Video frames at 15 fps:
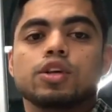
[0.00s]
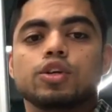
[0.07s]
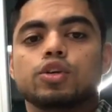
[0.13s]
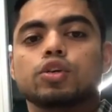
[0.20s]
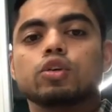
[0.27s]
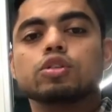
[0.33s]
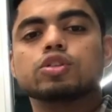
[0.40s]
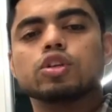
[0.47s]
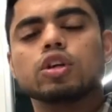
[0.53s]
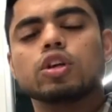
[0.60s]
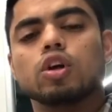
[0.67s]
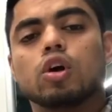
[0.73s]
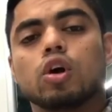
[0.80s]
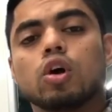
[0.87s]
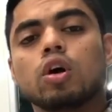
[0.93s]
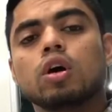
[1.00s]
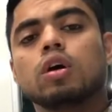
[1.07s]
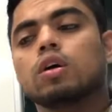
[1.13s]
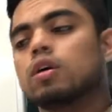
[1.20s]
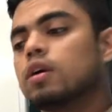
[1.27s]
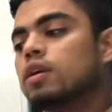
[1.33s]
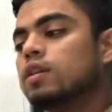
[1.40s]
You should know
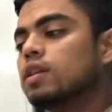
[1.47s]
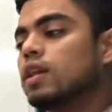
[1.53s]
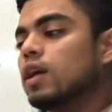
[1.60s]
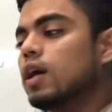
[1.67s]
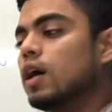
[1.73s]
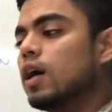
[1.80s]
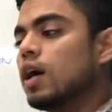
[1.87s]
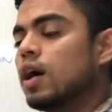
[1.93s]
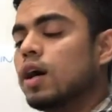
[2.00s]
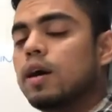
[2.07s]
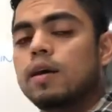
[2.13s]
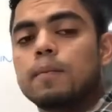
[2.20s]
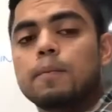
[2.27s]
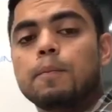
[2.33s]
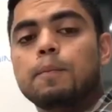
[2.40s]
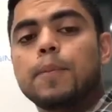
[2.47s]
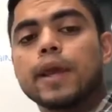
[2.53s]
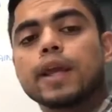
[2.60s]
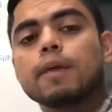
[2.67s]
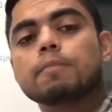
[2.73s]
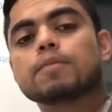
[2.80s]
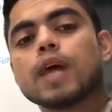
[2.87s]
the
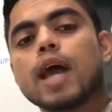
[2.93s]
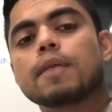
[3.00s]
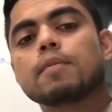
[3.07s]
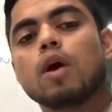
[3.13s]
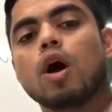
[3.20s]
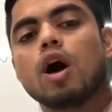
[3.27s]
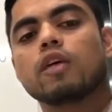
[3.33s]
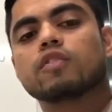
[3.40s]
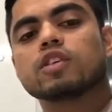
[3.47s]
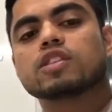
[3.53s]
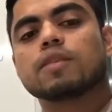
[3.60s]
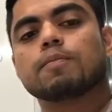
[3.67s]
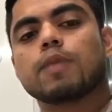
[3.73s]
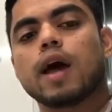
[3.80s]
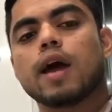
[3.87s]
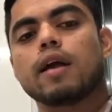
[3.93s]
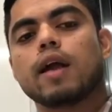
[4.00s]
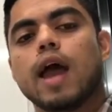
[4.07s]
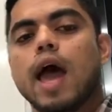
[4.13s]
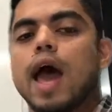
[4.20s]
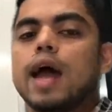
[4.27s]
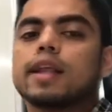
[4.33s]
pickup time of the supplier
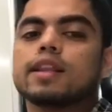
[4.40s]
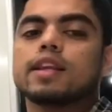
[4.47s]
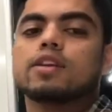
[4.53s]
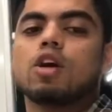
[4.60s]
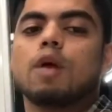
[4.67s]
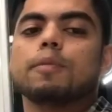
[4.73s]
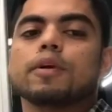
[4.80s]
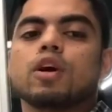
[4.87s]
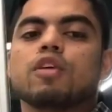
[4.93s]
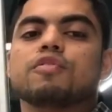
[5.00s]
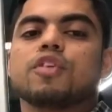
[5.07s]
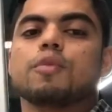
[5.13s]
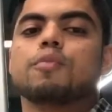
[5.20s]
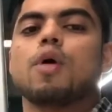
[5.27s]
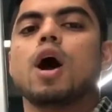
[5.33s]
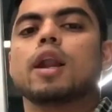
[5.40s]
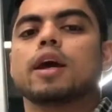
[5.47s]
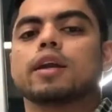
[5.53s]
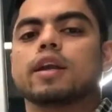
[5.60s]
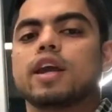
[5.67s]
and the dropping of your product.